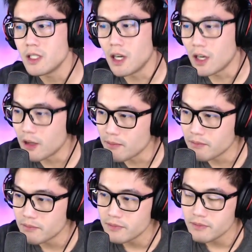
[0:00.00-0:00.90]

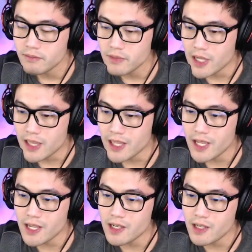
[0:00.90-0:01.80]
Um, and
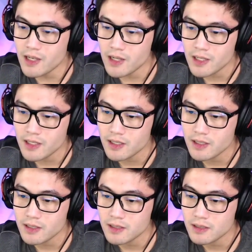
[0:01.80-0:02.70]
then
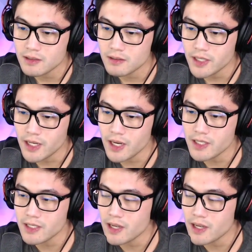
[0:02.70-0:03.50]
they got into.